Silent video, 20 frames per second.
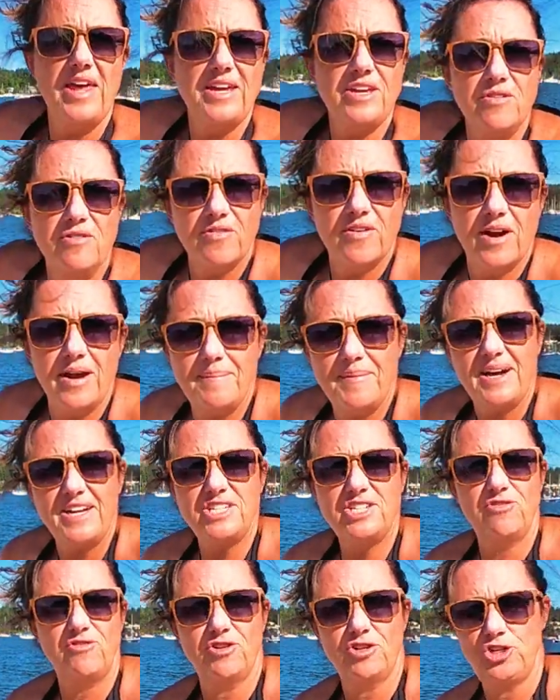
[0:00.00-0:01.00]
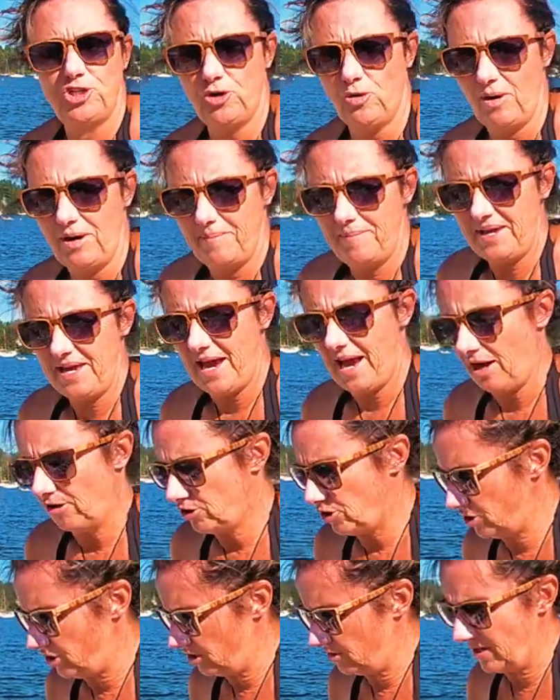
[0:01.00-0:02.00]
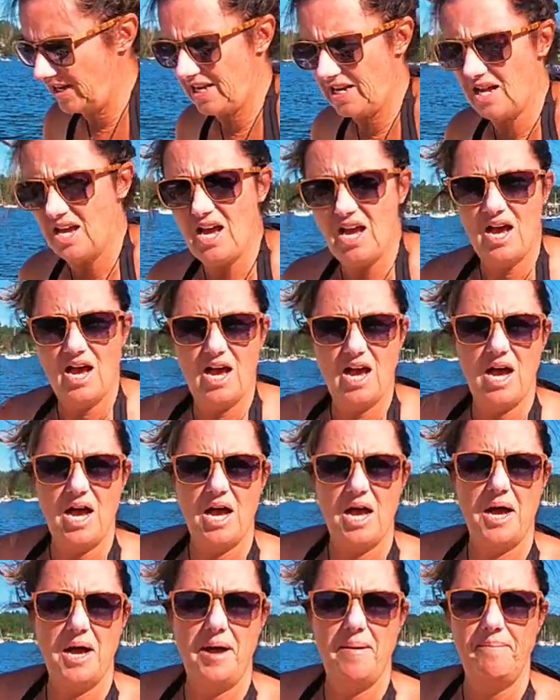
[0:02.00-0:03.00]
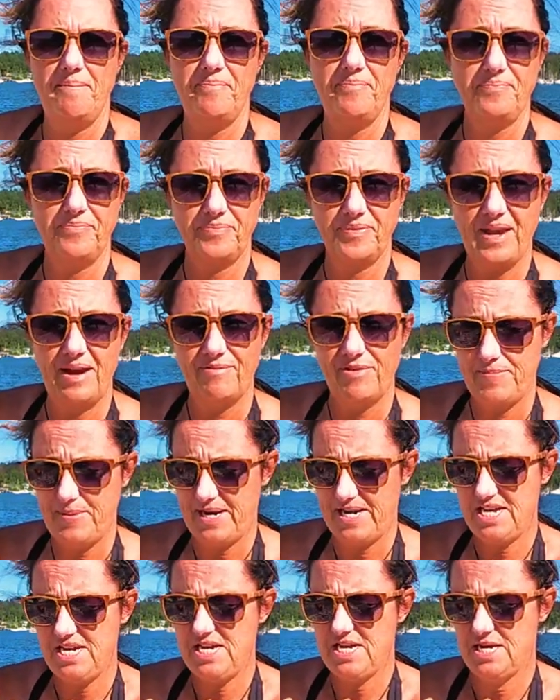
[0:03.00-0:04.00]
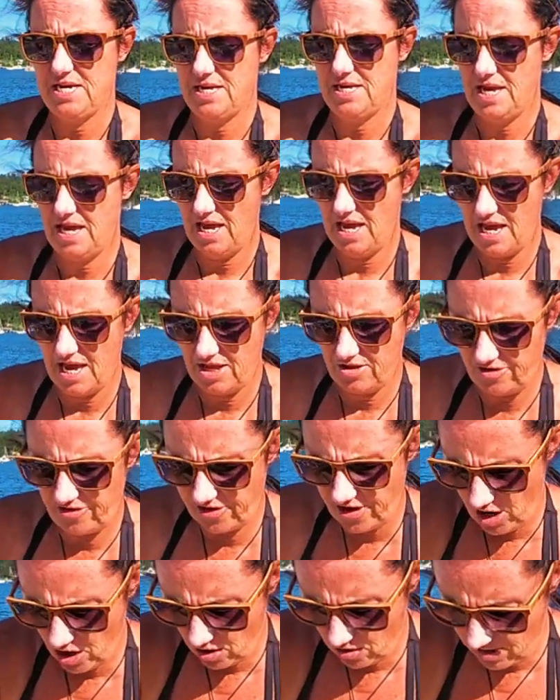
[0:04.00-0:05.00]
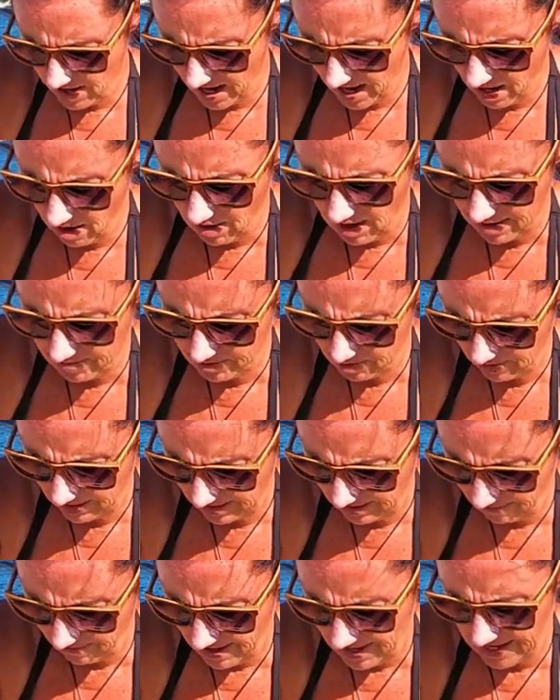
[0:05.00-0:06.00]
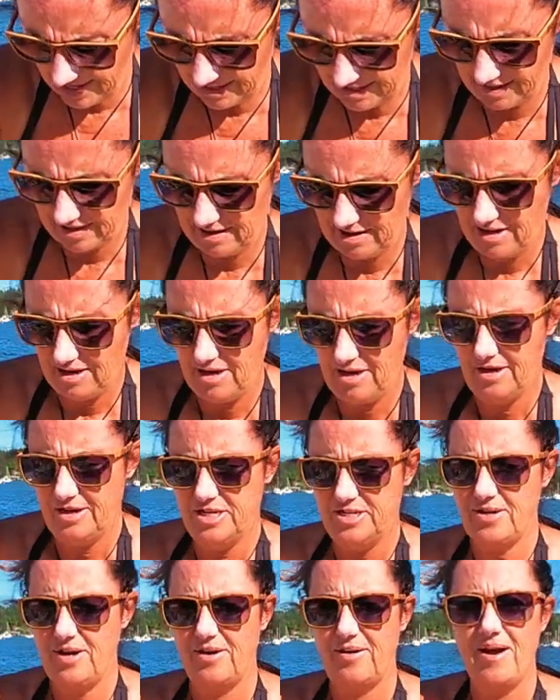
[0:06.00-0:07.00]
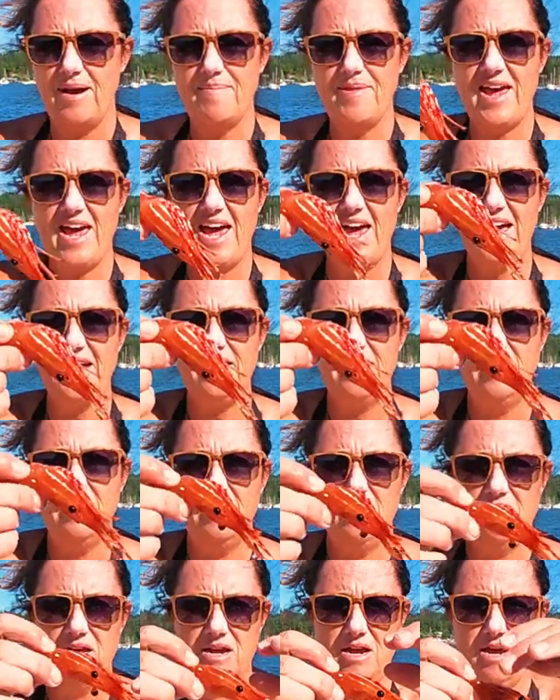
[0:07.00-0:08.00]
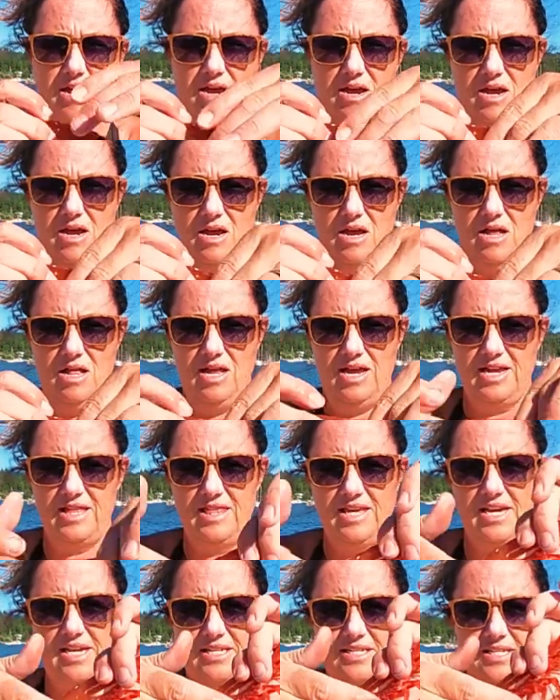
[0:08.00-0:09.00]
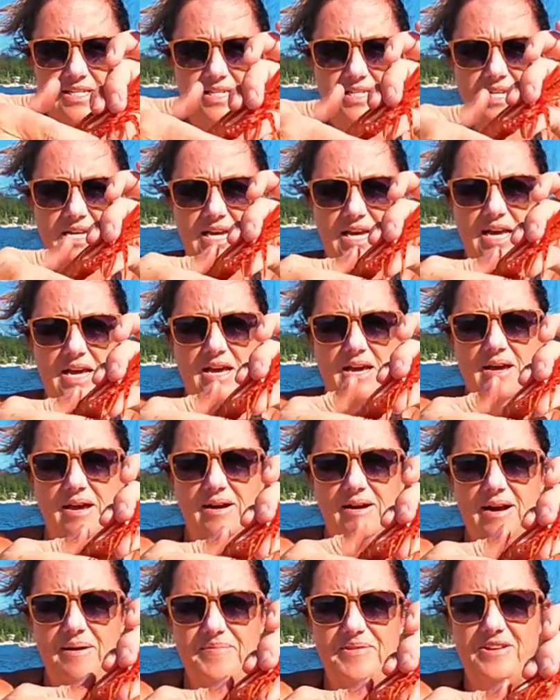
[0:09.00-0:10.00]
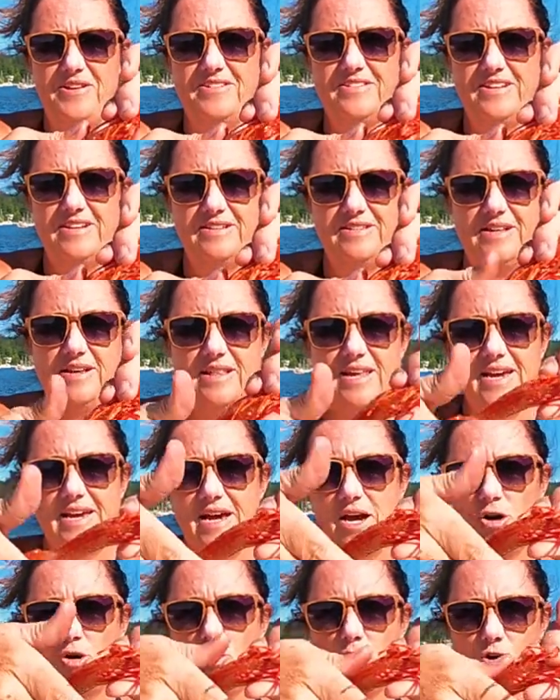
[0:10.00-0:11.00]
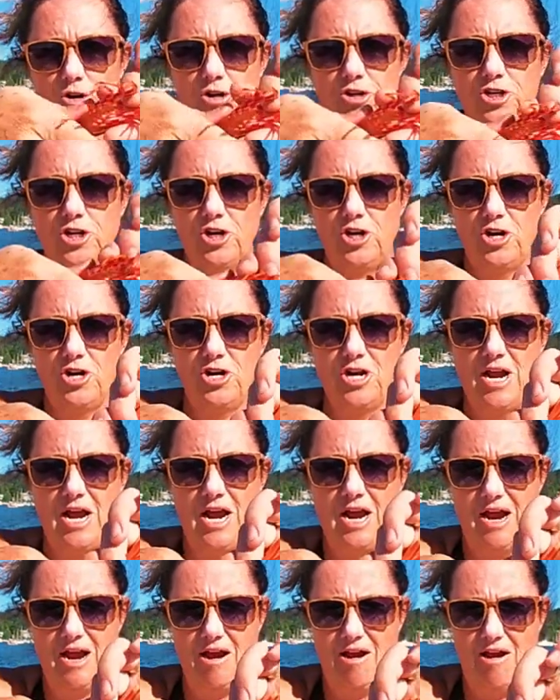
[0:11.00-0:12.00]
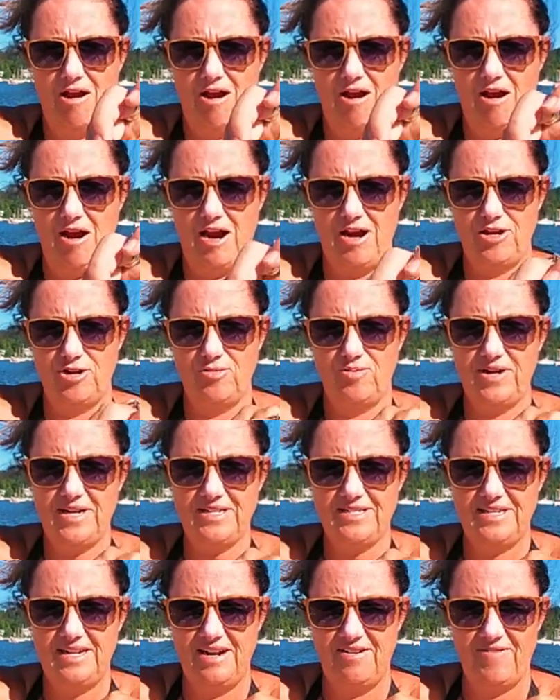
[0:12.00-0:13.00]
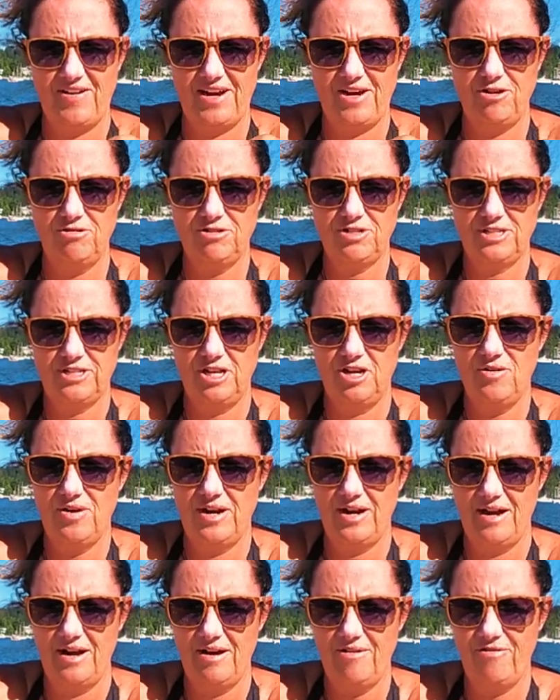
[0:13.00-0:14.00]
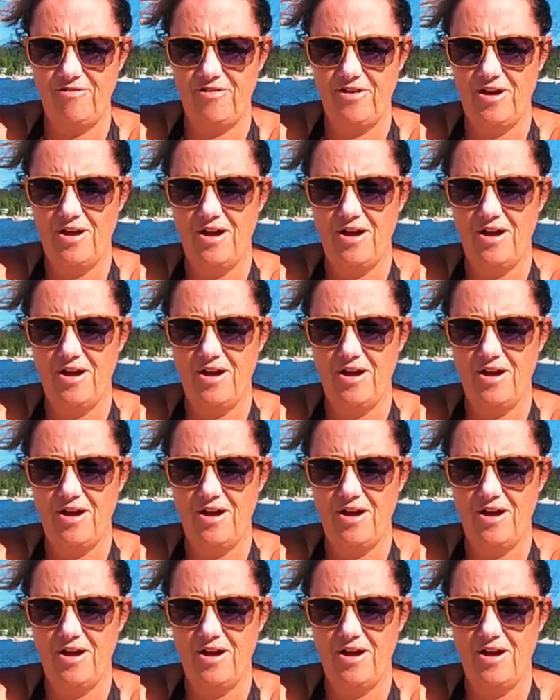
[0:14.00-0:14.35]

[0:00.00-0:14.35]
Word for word: thank you very much for showing me how to do it, everybody. And so now I'm doing it right. So I grab the head like this, grab this, it's like a quarter turn. I twist, and if I go slow enough,